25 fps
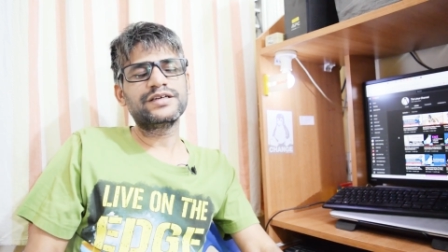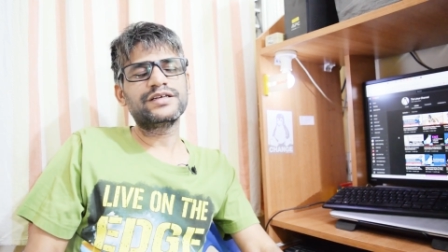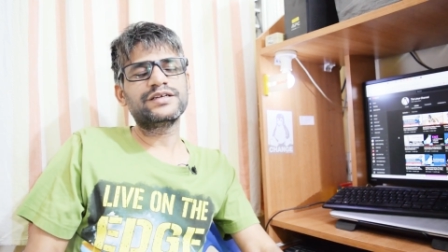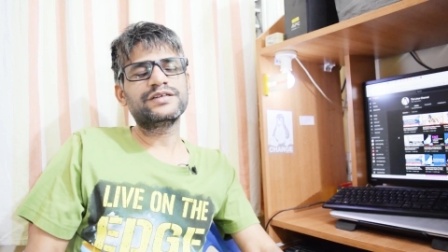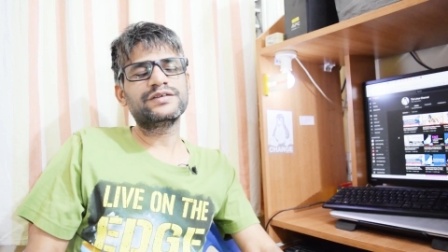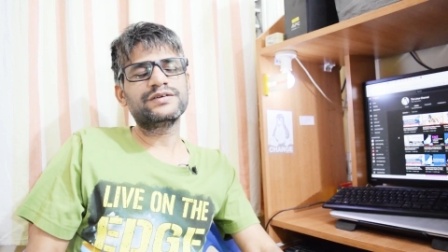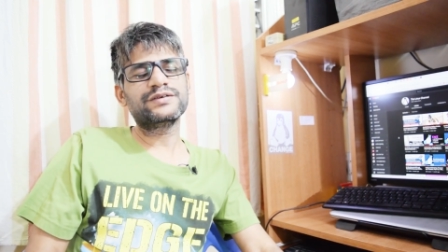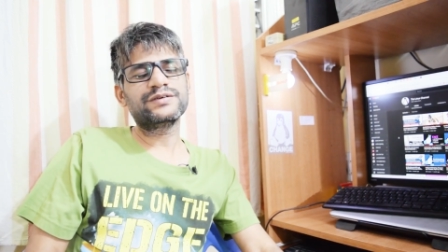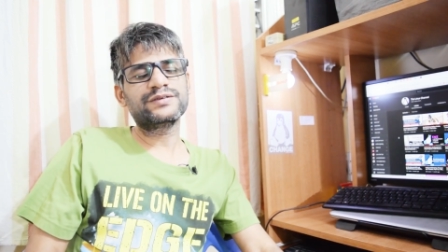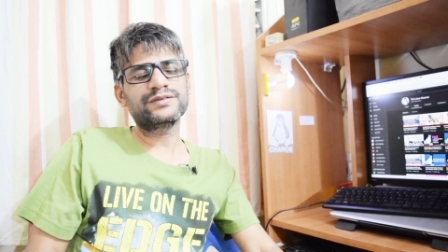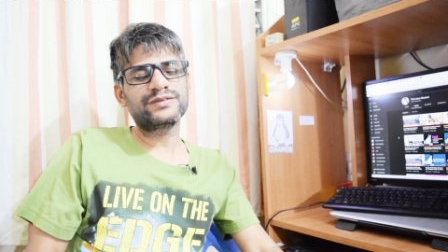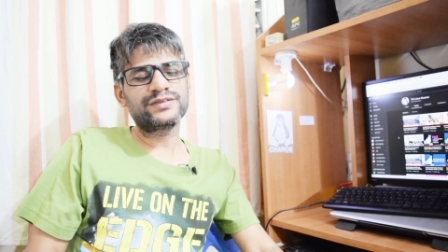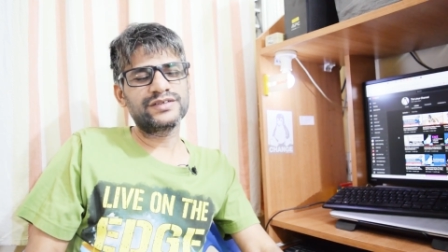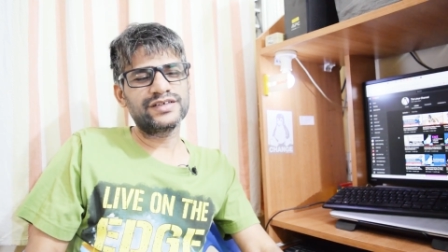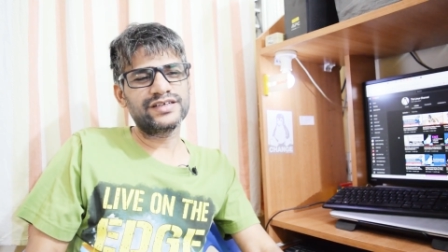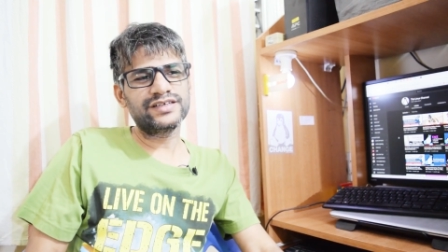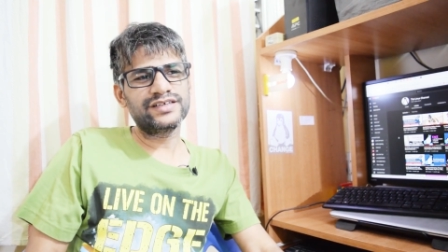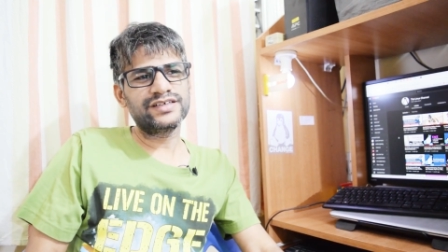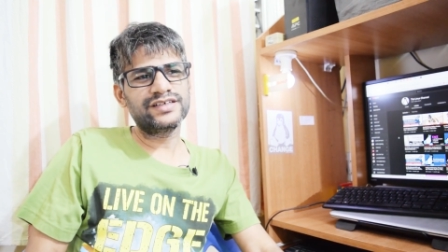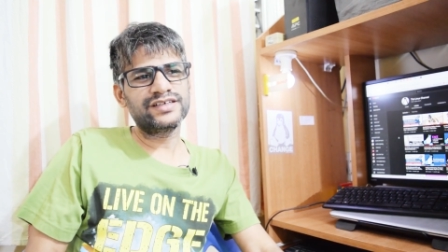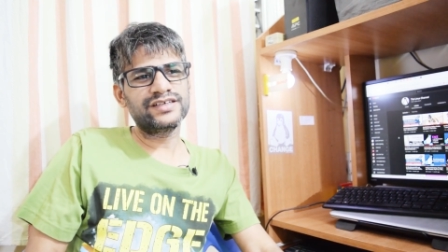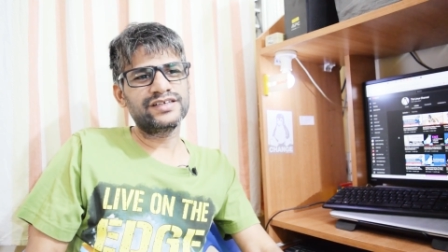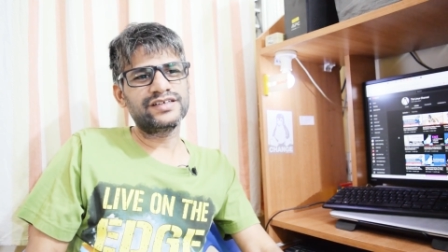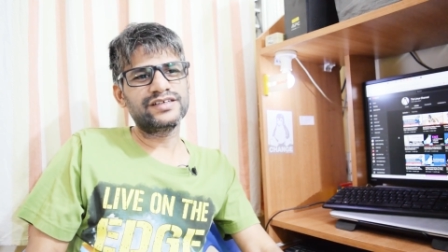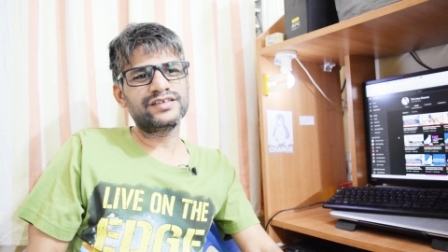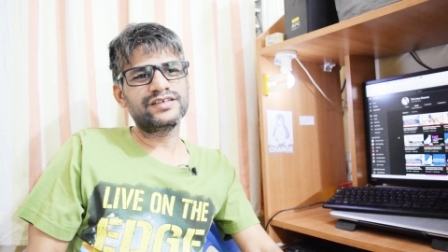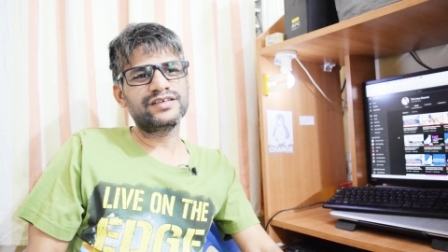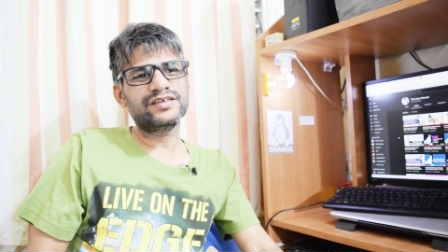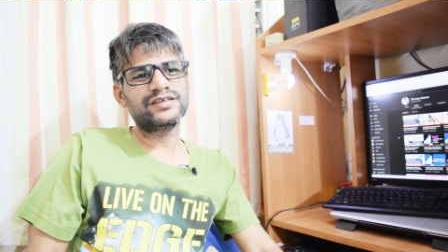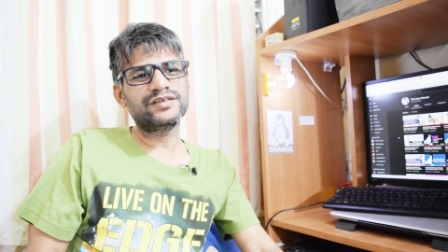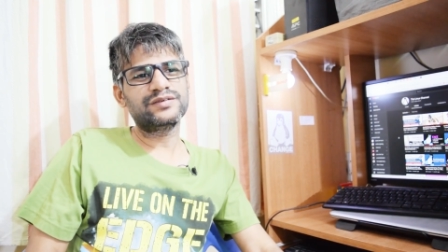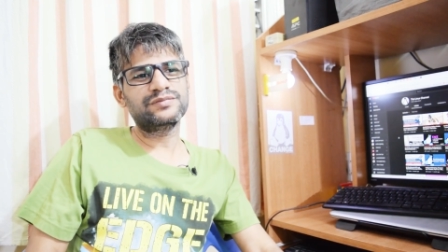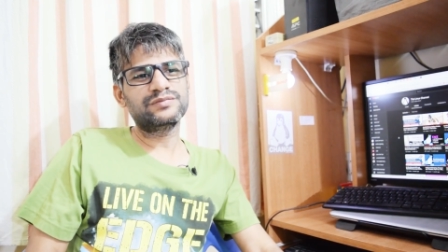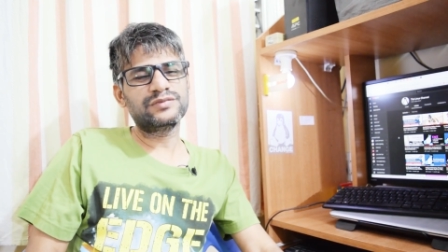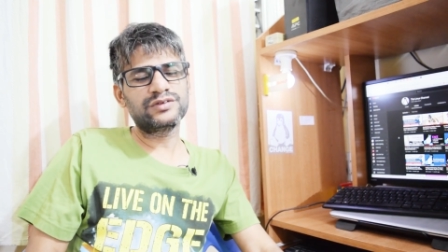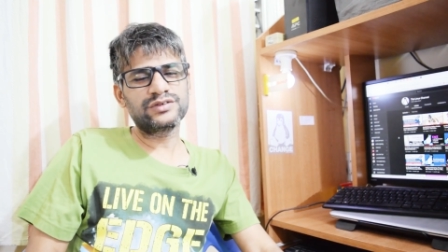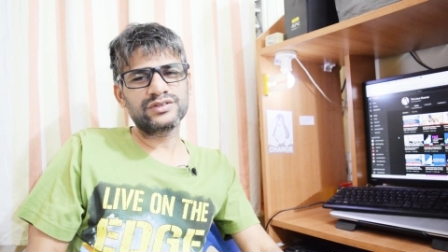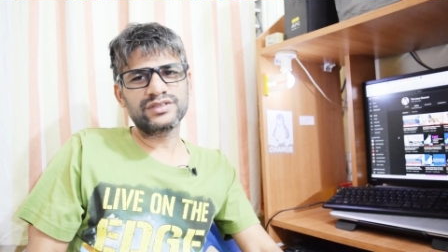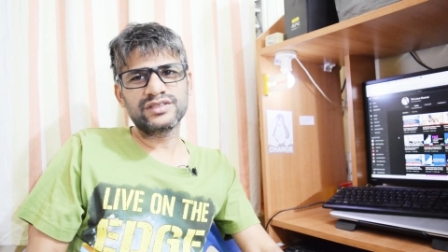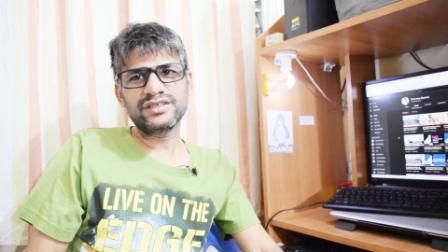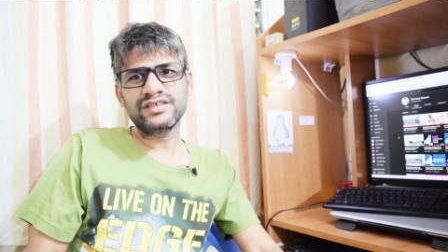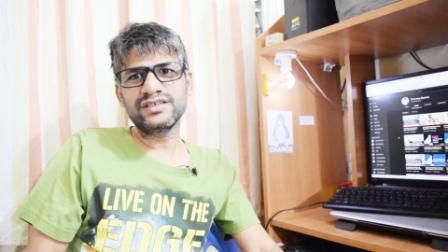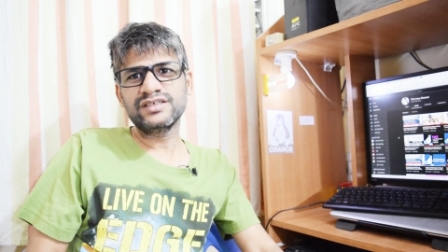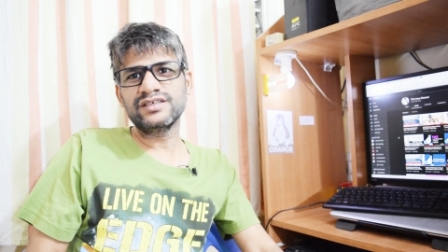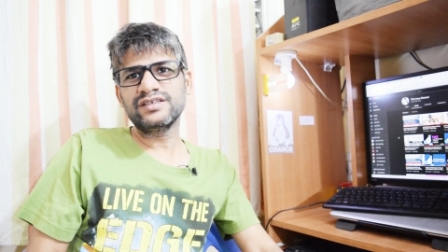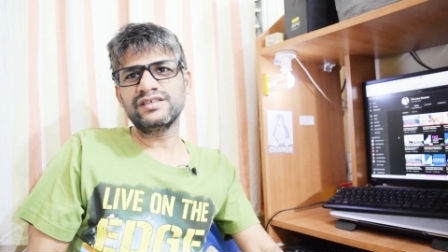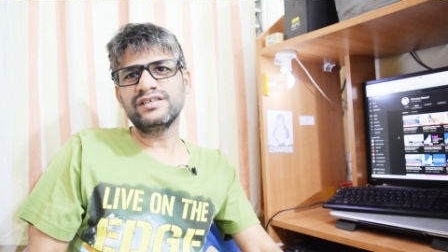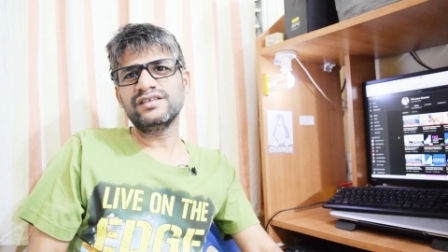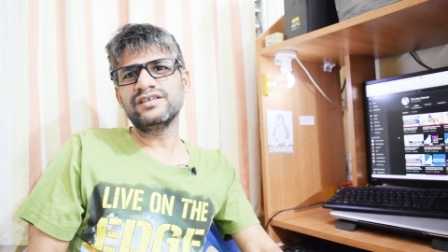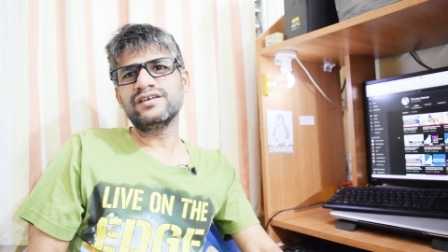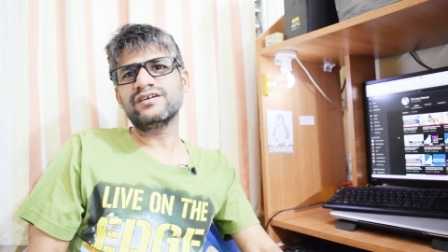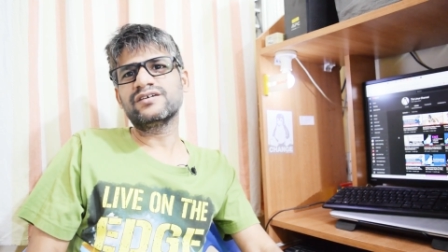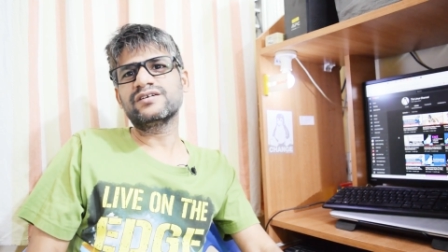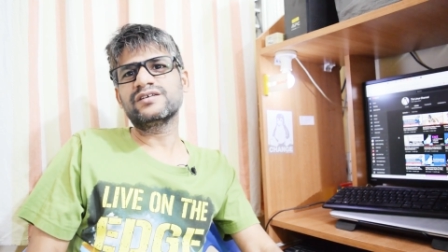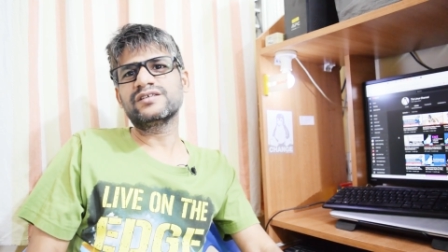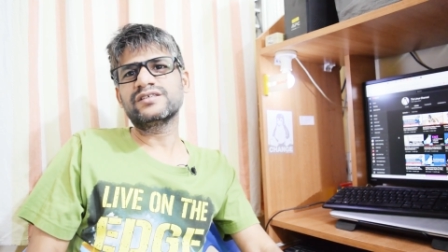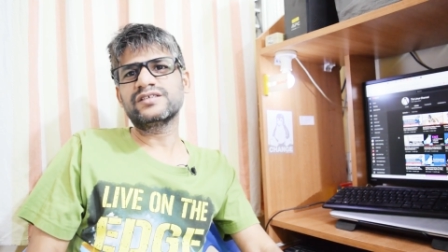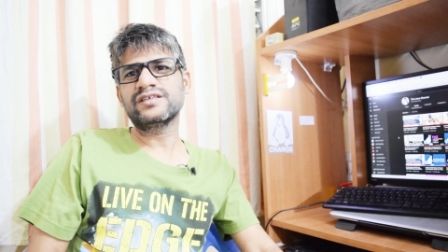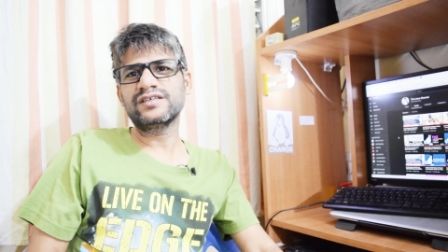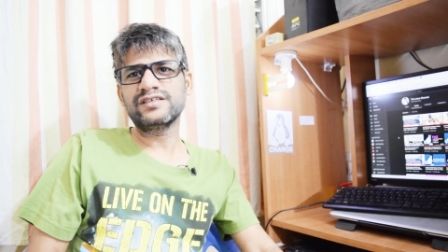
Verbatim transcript: you know, Shani uh, Bhukti or